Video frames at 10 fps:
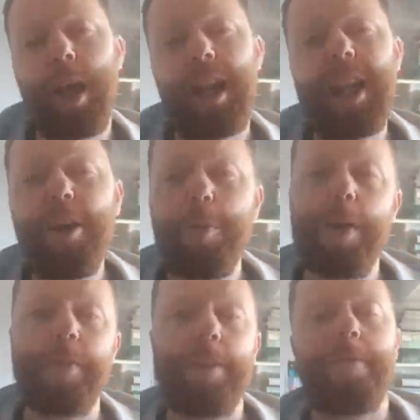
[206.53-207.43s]
a little
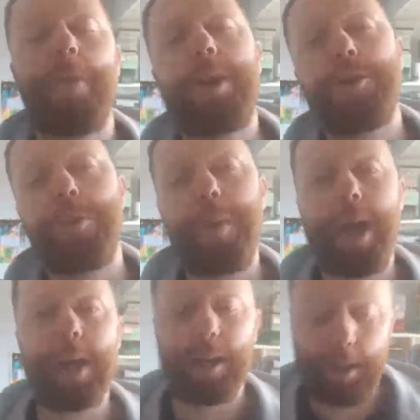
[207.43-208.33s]
bit of a differential
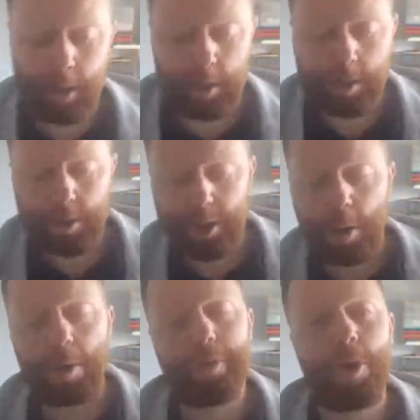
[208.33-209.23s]
pick.
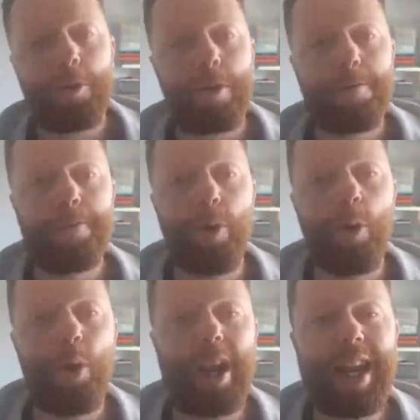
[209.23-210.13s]
So I've gone
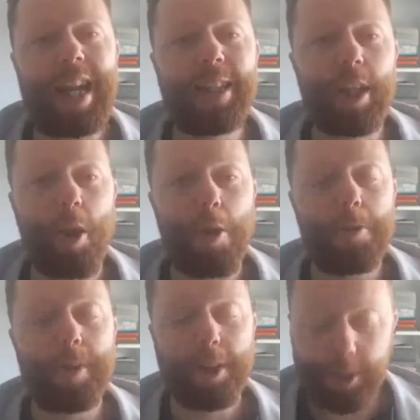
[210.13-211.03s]
for
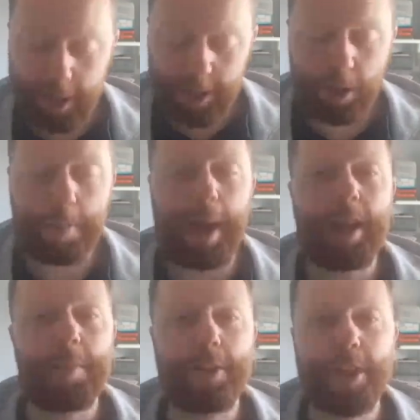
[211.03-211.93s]
Lindelöf, and I just had to look
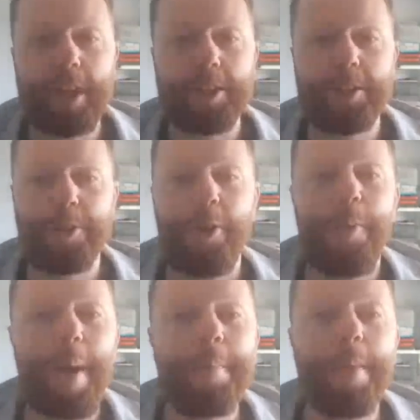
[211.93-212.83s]
back at my sheet just to
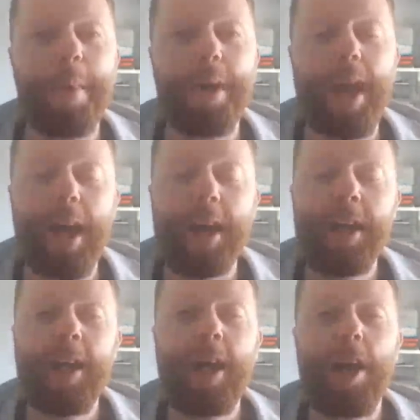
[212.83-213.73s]
remember. But yeah,
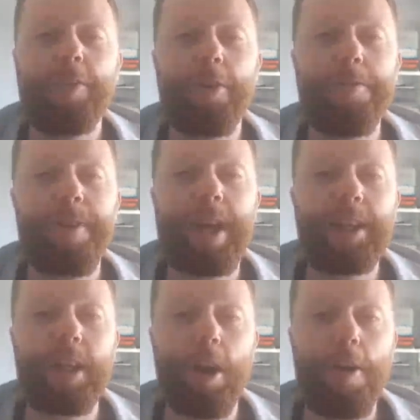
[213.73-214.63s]
I've gone for
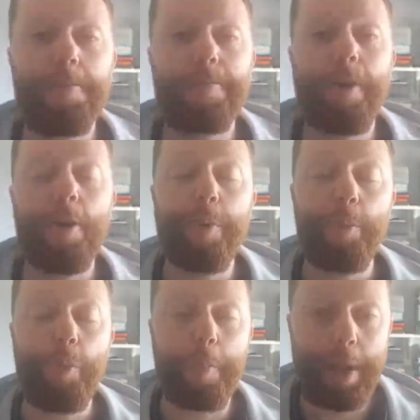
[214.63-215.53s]
Lindelöf,
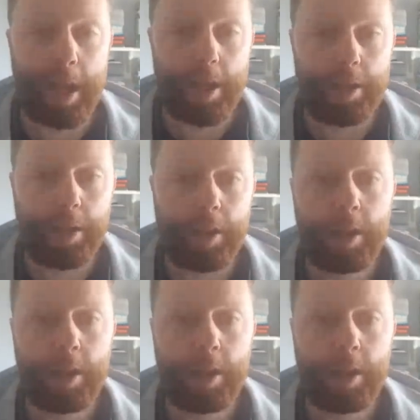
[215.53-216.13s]
5.1 million.